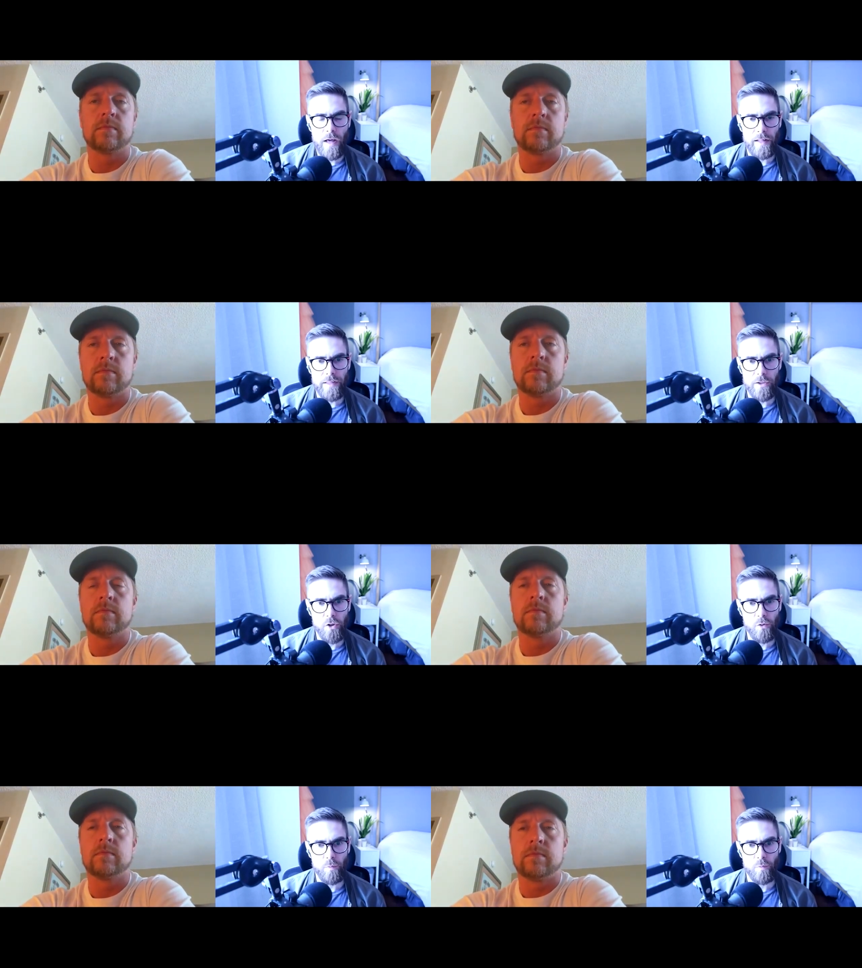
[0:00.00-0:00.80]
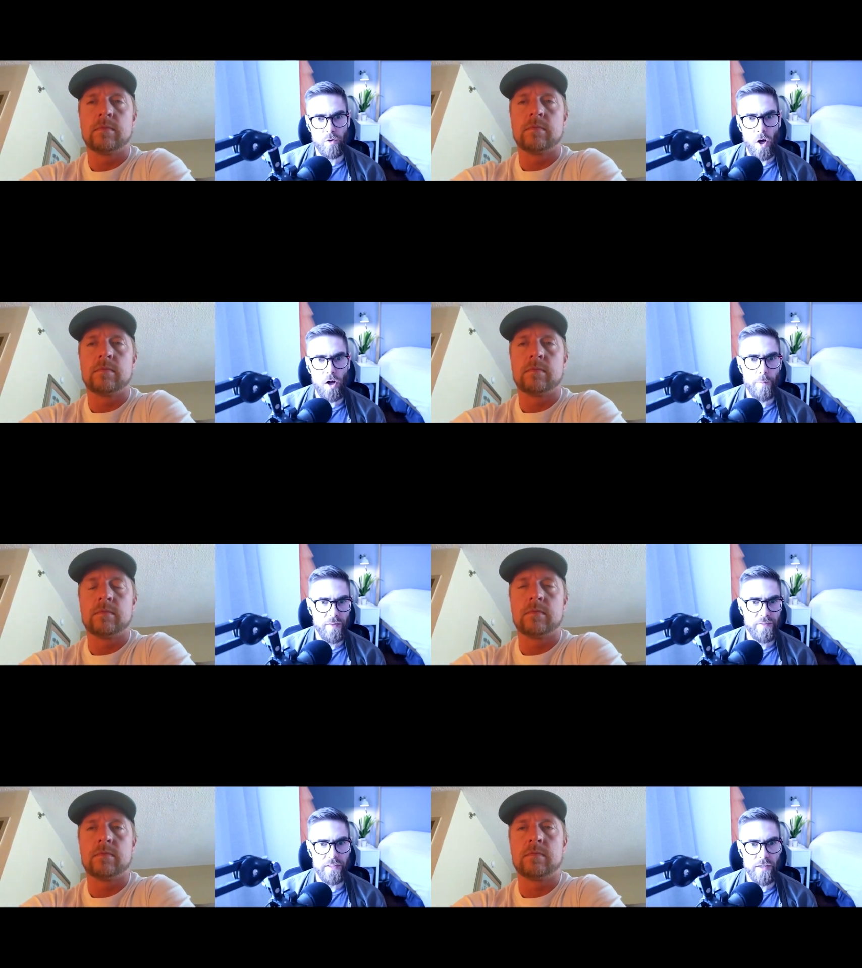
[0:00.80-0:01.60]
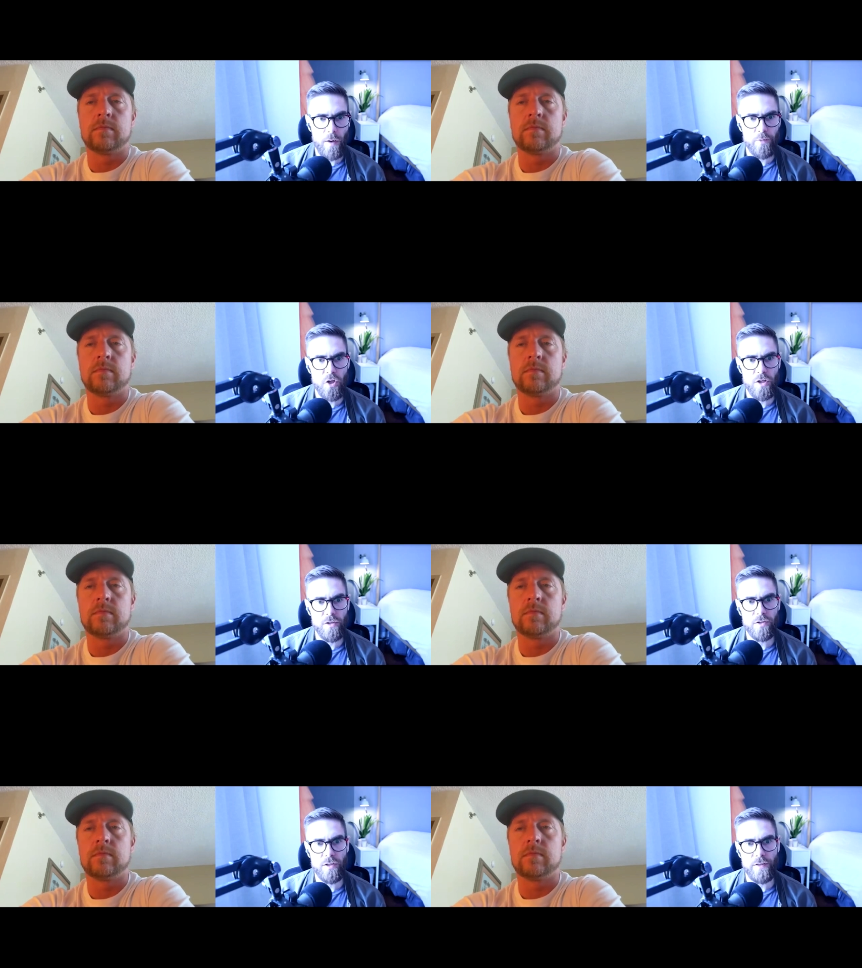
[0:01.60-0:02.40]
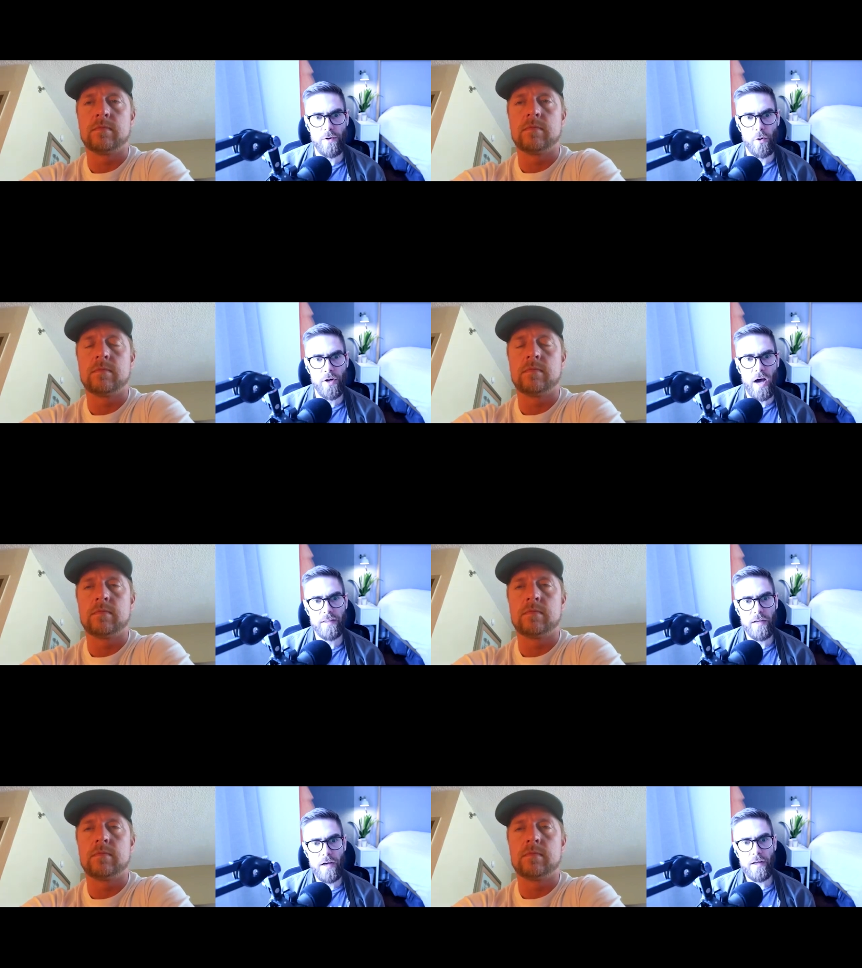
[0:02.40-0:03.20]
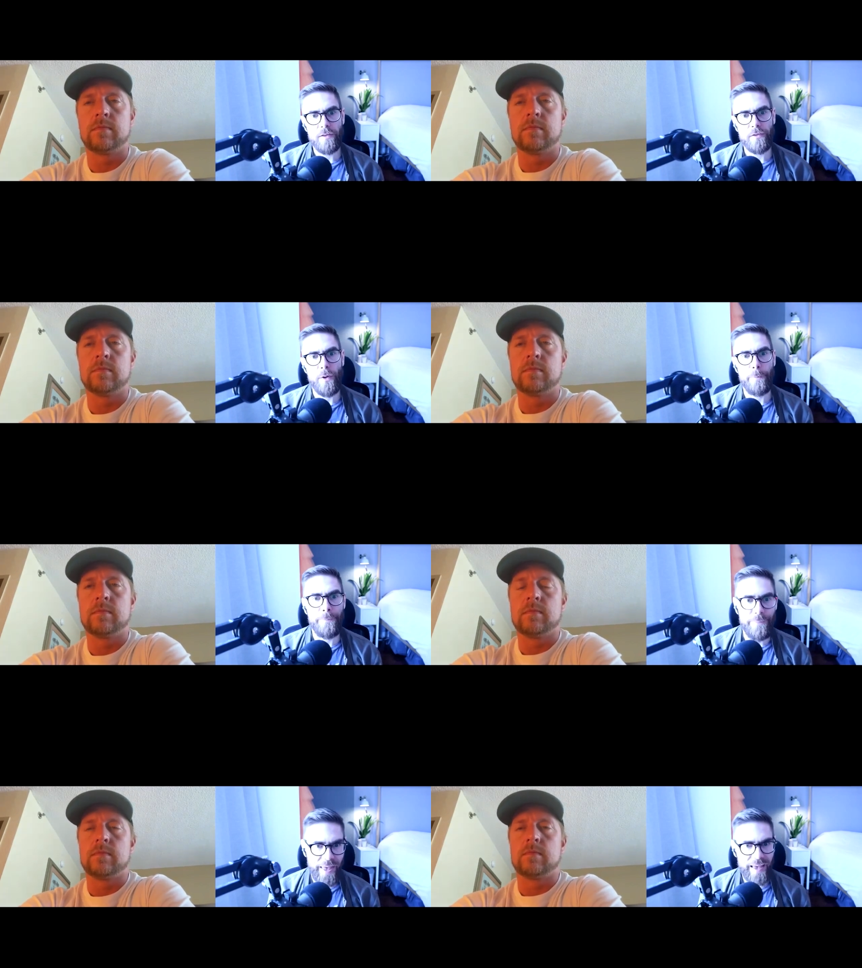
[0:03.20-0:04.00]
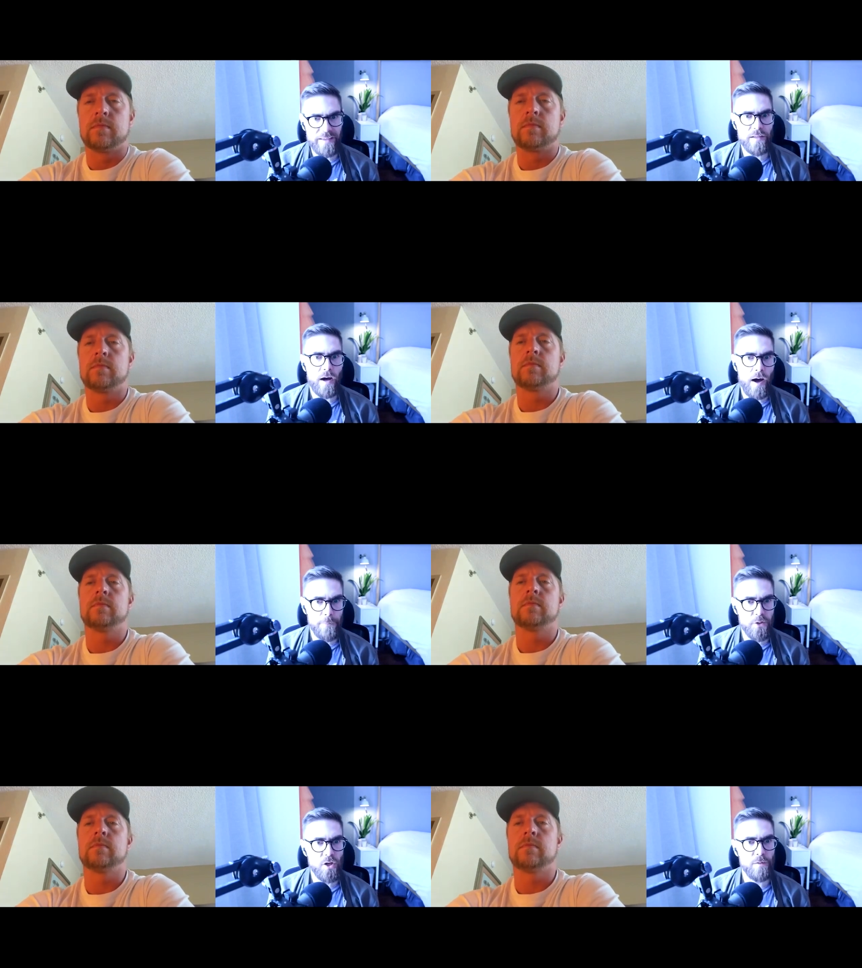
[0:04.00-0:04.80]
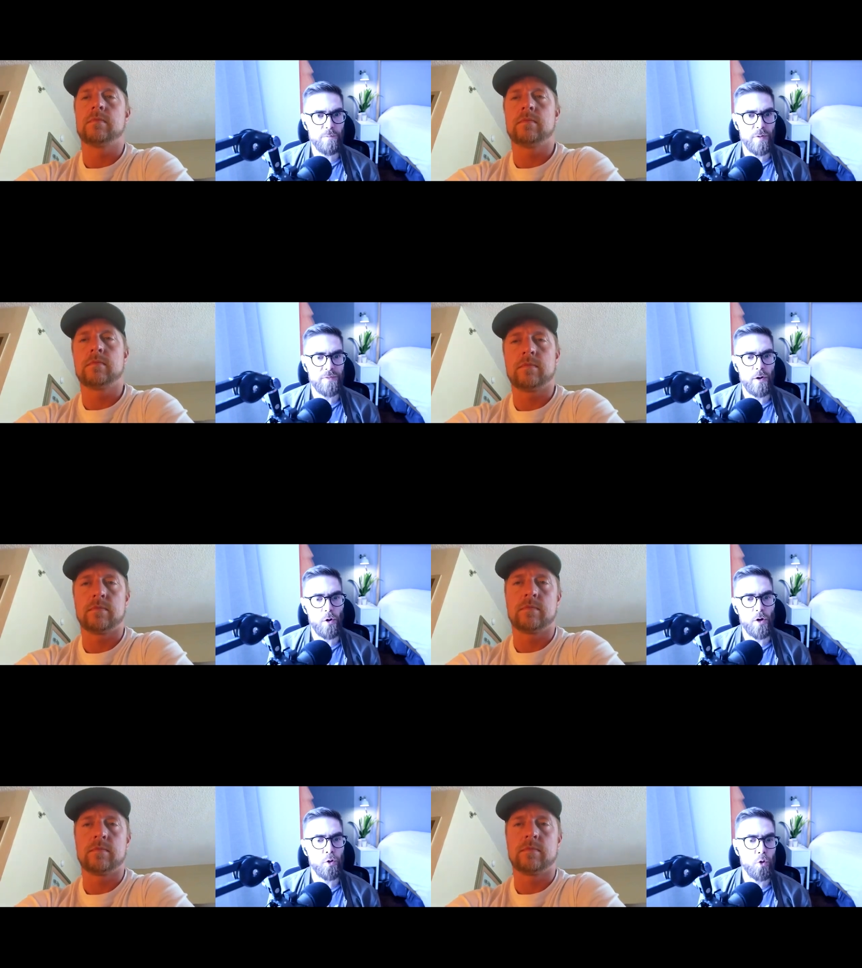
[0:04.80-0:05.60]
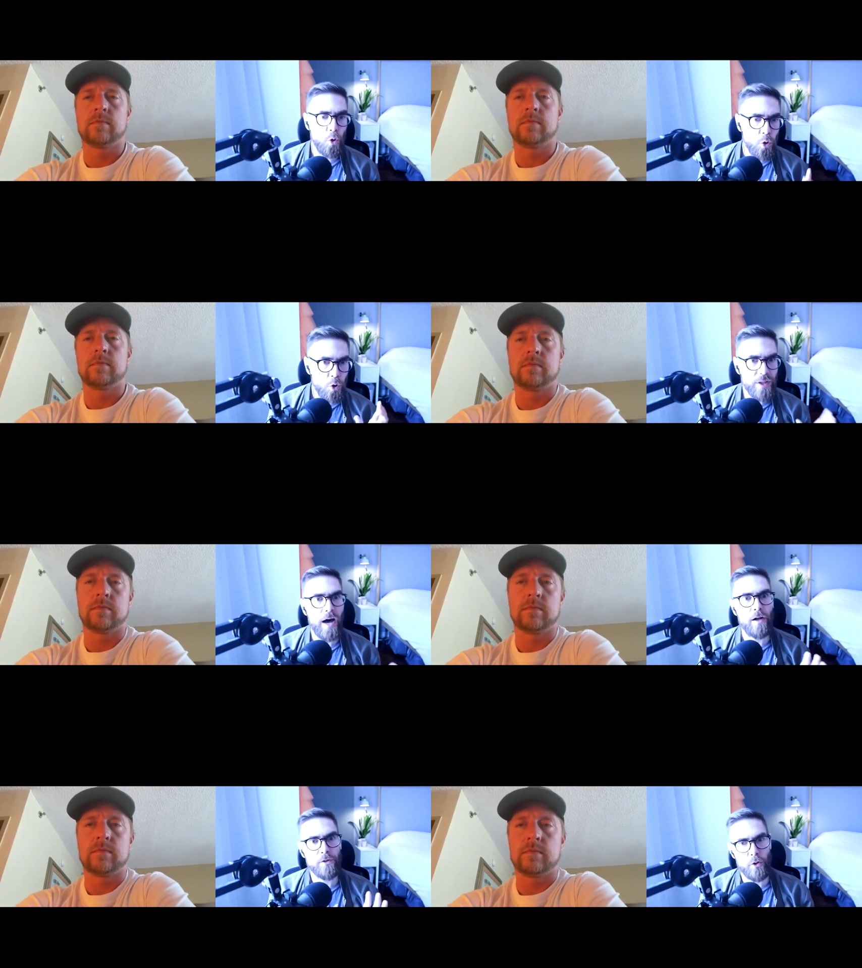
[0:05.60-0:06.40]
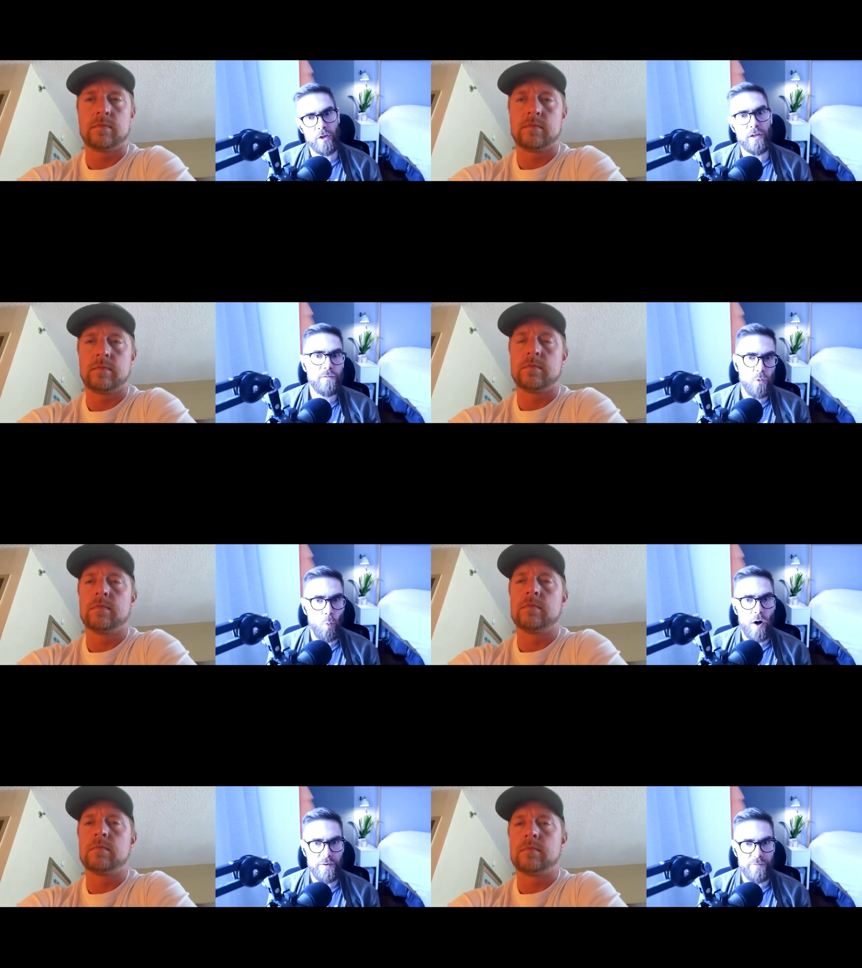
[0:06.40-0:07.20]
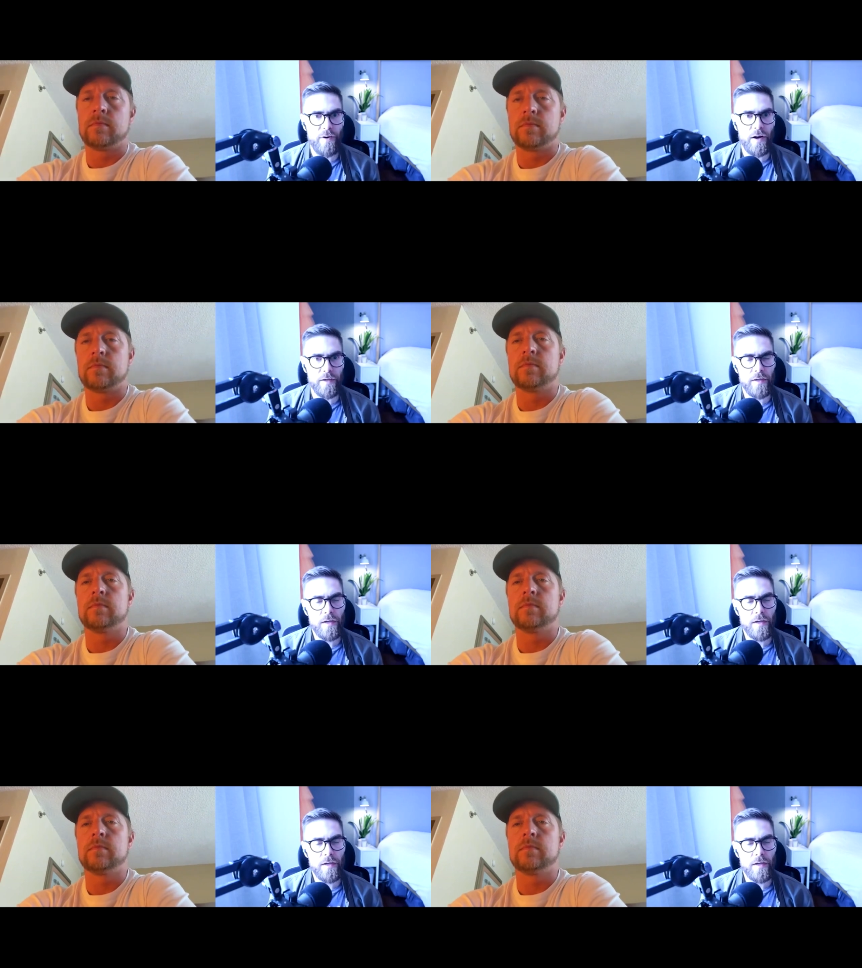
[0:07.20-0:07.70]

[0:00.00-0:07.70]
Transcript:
Speaker 1: I'll let you talk about these options. They're not the best option, but they're a good alternative to Wi-Fi